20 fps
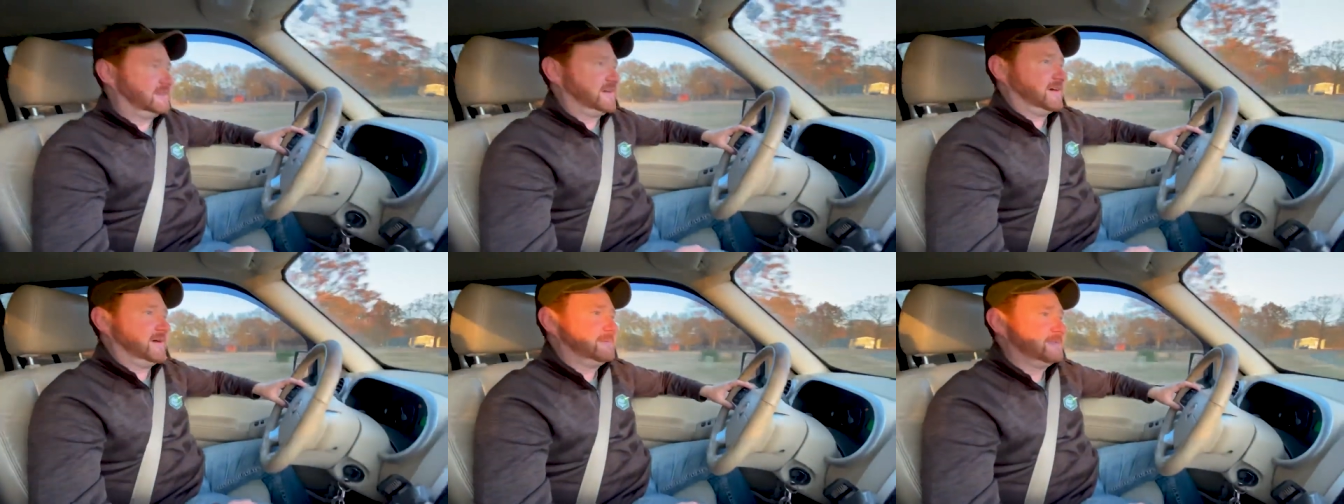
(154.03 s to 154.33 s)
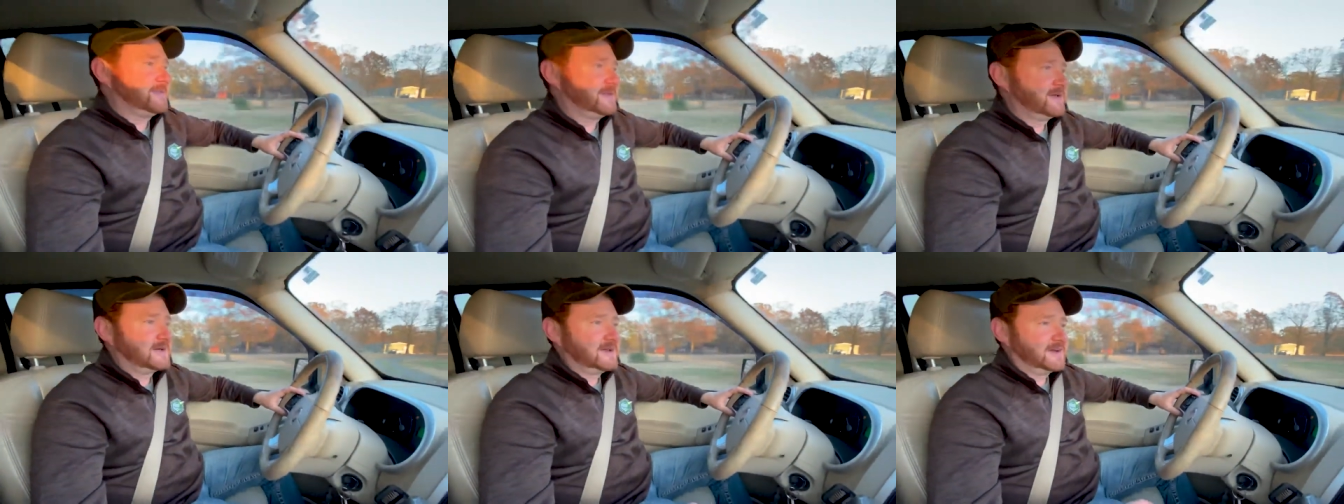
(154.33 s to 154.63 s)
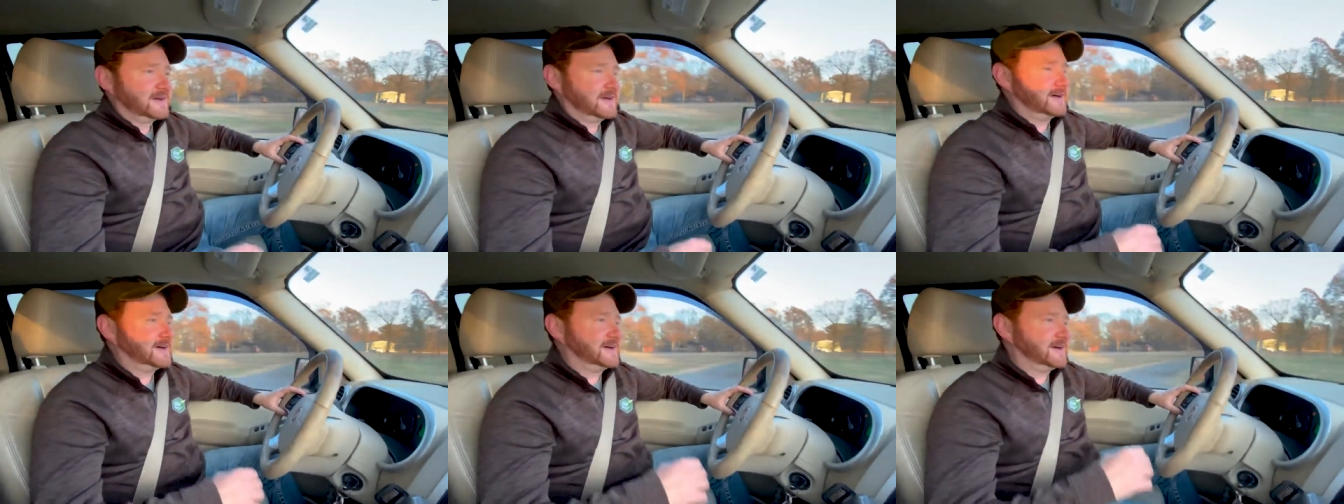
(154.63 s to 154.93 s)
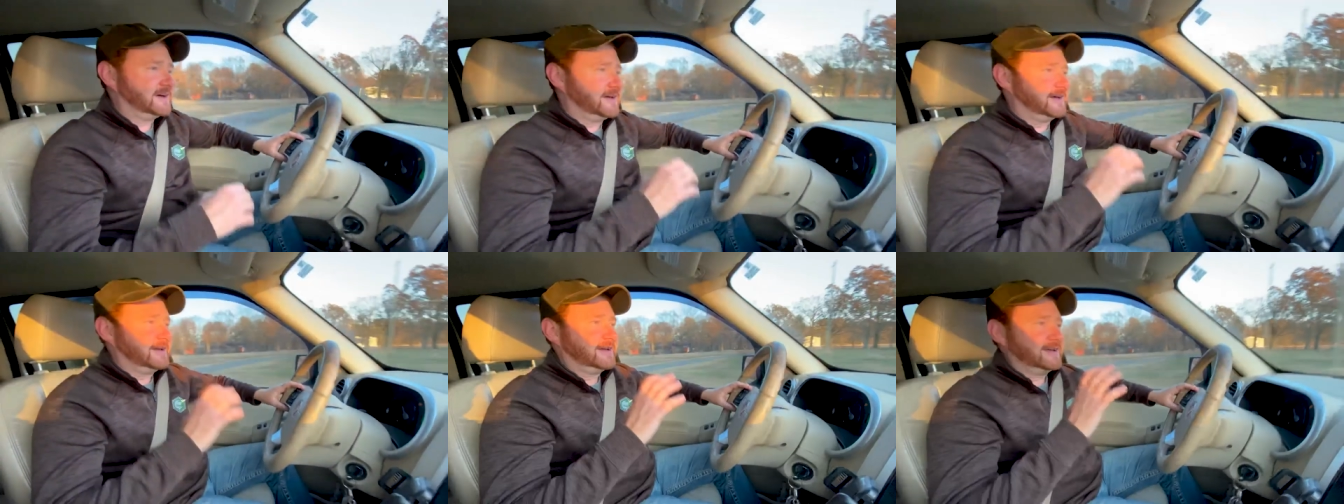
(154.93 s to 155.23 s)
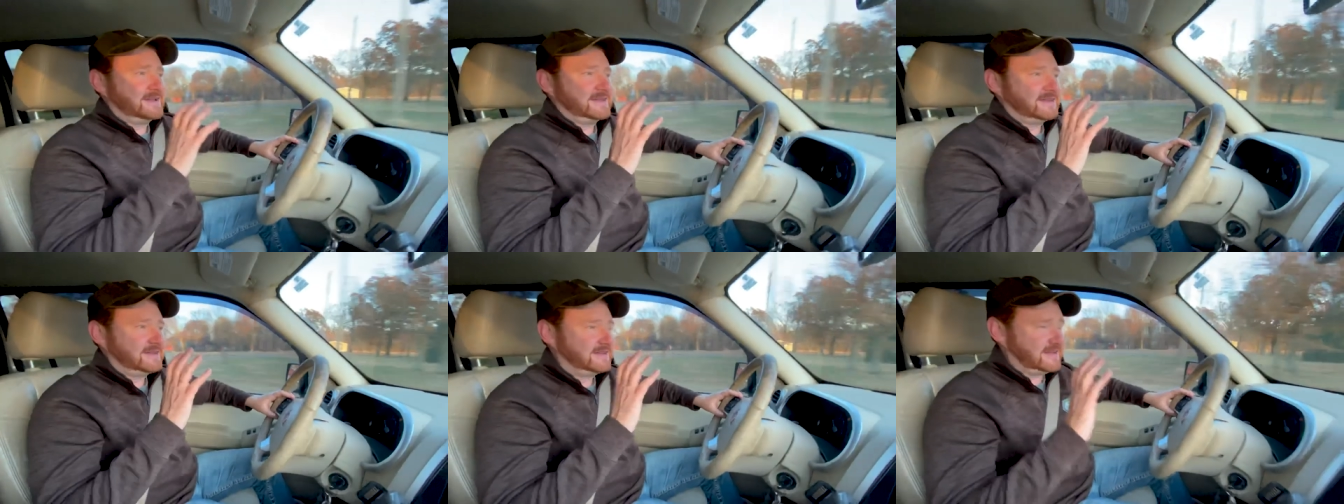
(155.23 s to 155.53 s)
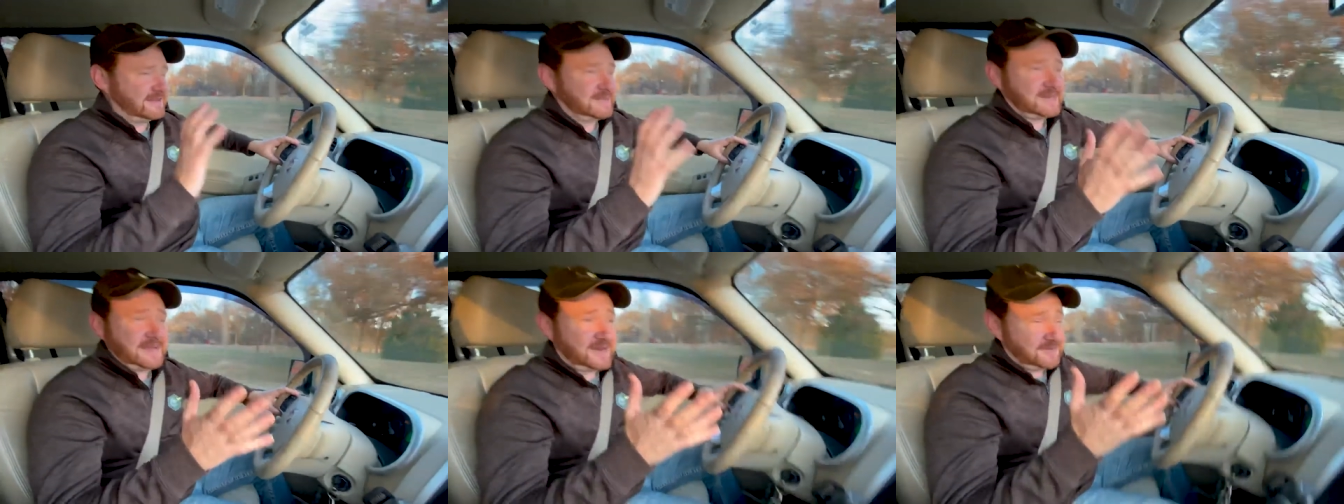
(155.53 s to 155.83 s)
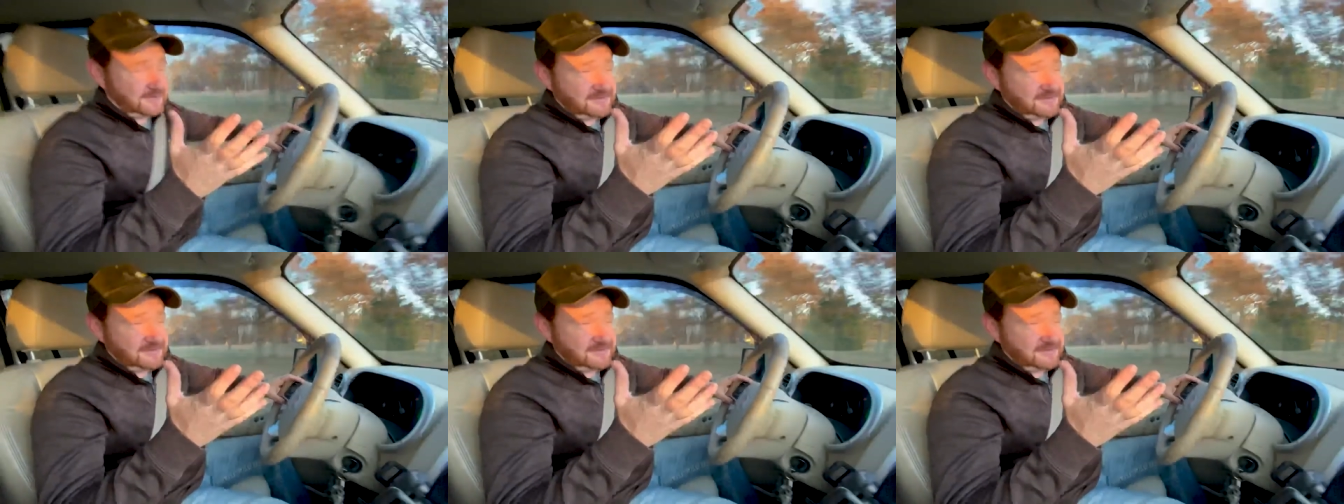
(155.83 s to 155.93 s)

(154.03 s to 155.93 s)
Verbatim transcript: that. Uh, now,